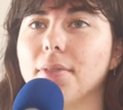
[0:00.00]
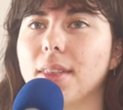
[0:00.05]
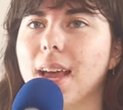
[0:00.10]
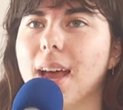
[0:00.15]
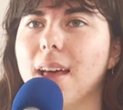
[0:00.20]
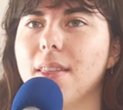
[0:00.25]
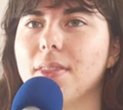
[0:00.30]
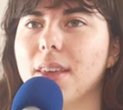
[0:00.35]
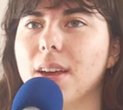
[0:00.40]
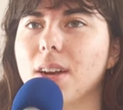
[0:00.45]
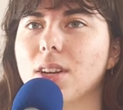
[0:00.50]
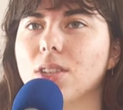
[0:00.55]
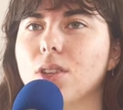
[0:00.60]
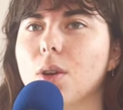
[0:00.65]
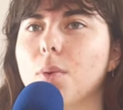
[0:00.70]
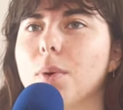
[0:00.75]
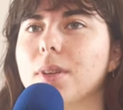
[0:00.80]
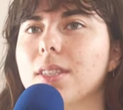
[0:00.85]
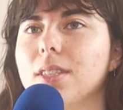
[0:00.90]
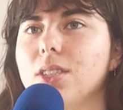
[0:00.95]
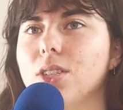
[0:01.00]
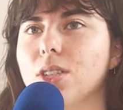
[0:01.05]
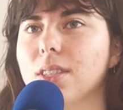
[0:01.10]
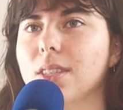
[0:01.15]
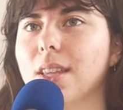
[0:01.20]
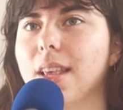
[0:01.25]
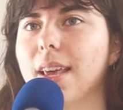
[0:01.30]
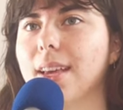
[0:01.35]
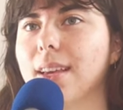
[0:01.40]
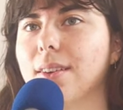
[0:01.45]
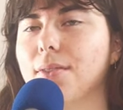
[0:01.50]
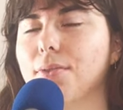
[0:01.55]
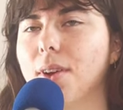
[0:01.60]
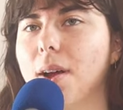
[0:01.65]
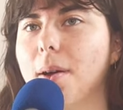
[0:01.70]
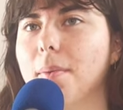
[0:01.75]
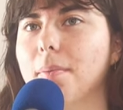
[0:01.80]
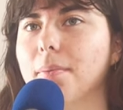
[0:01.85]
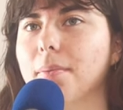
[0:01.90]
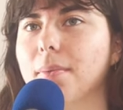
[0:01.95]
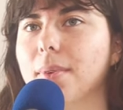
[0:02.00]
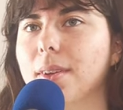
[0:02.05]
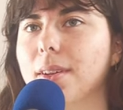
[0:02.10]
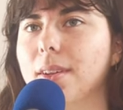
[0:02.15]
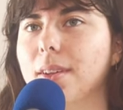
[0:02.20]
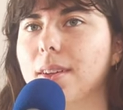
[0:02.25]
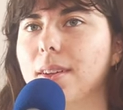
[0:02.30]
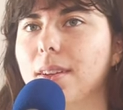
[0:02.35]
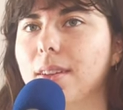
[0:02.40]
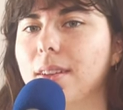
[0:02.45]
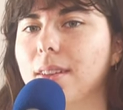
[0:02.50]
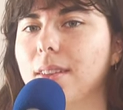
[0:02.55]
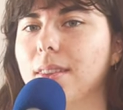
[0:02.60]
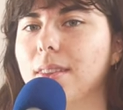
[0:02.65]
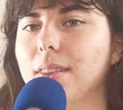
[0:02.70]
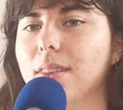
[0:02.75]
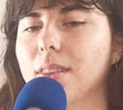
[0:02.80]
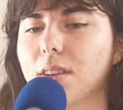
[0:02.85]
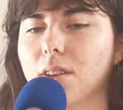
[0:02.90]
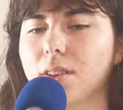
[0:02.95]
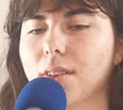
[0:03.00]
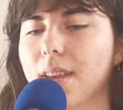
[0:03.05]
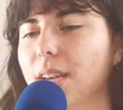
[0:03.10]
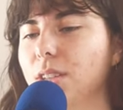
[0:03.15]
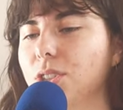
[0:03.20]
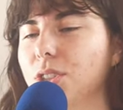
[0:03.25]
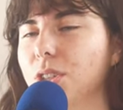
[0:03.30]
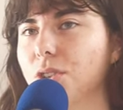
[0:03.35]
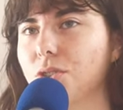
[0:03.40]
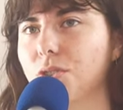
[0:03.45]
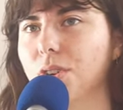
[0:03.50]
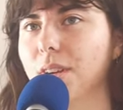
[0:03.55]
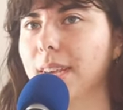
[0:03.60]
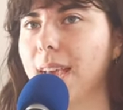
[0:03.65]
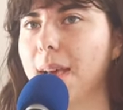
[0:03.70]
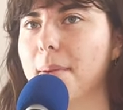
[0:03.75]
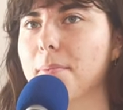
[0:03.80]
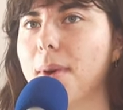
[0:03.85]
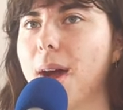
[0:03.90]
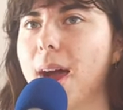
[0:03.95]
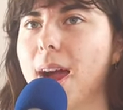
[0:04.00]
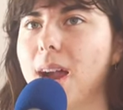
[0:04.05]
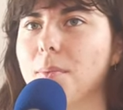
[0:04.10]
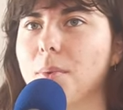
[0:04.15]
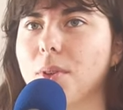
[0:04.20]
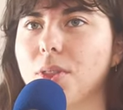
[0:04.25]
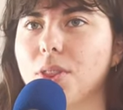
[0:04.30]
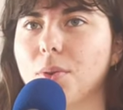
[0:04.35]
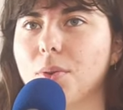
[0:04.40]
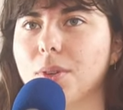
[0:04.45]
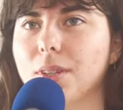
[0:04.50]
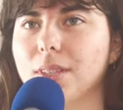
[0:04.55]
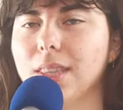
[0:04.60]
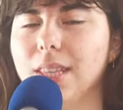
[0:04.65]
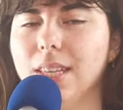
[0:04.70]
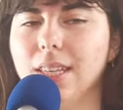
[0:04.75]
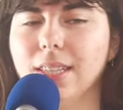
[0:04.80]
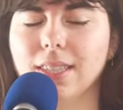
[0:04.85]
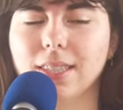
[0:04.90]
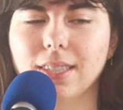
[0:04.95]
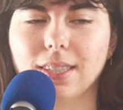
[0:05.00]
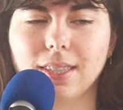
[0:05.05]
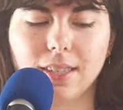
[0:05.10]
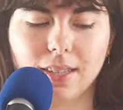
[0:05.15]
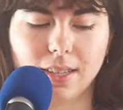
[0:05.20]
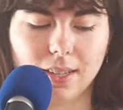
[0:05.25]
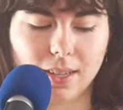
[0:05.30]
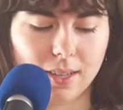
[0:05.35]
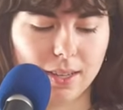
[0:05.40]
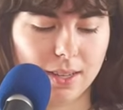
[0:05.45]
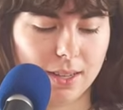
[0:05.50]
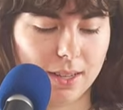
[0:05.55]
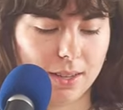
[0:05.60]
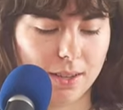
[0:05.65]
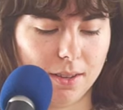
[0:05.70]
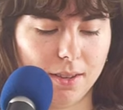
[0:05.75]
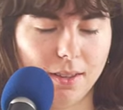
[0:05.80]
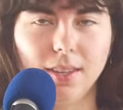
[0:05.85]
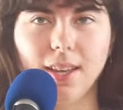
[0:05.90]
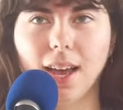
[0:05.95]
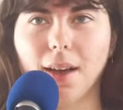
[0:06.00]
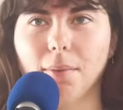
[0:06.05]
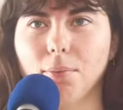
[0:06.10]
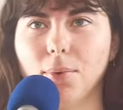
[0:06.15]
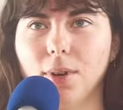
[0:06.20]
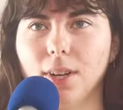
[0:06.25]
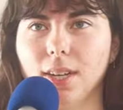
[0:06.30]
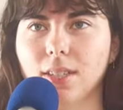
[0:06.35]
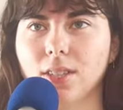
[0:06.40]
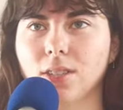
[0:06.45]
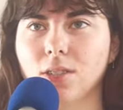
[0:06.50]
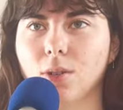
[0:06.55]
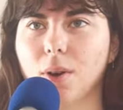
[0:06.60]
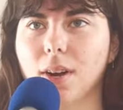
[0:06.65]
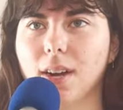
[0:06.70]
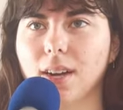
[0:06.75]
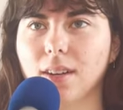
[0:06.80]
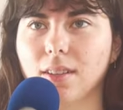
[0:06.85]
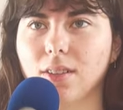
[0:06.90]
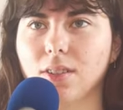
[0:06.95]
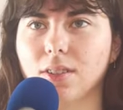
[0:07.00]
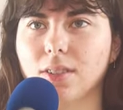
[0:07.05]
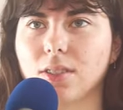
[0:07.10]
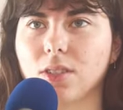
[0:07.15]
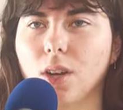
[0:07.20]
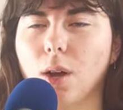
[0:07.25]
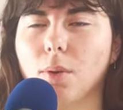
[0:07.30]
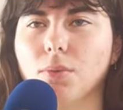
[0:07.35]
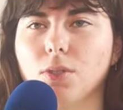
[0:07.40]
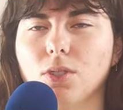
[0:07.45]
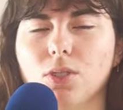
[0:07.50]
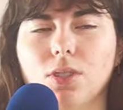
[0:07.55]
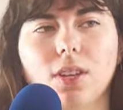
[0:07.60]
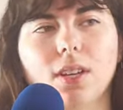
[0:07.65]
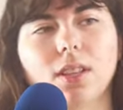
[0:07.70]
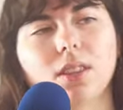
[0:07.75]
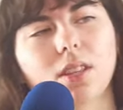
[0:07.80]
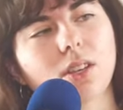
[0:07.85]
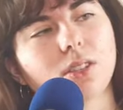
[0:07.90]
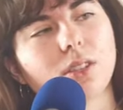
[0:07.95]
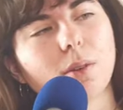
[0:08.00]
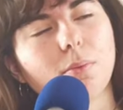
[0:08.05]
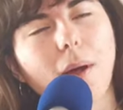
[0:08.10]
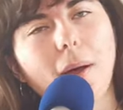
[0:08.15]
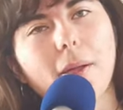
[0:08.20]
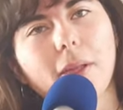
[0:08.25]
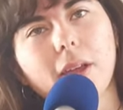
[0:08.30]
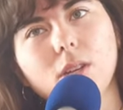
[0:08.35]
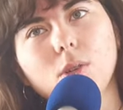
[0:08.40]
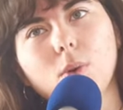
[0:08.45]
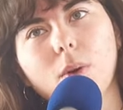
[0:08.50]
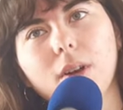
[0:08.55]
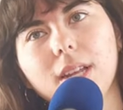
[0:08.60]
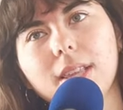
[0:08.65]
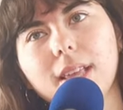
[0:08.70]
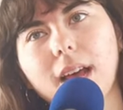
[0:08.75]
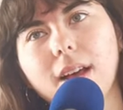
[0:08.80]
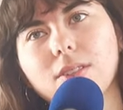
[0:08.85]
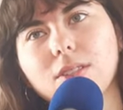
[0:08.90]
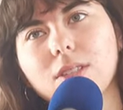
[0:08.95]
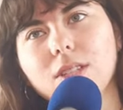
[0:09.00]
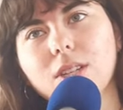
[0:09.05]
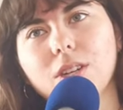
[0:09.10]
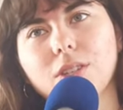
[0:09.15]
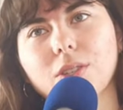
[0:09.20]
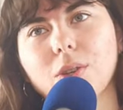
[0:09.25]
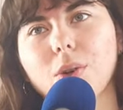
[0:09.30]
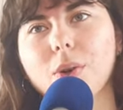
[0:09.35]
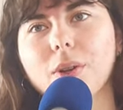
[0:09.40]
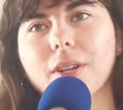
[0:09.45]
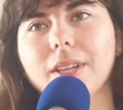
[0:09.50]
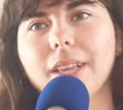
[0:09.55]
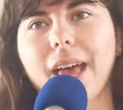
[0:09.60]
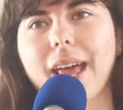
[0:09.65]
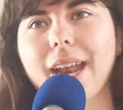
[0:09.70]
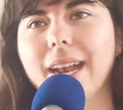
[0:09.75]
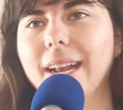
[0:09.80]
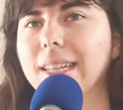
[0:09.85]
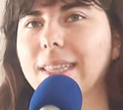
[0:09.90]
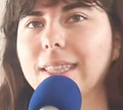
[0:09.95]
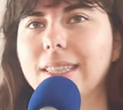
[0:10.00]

they had there. So it wasn't just like from the ancient Greek Empire, but there were these prehistoric little sculptures. And, like, these are probably like 20,000 years old, and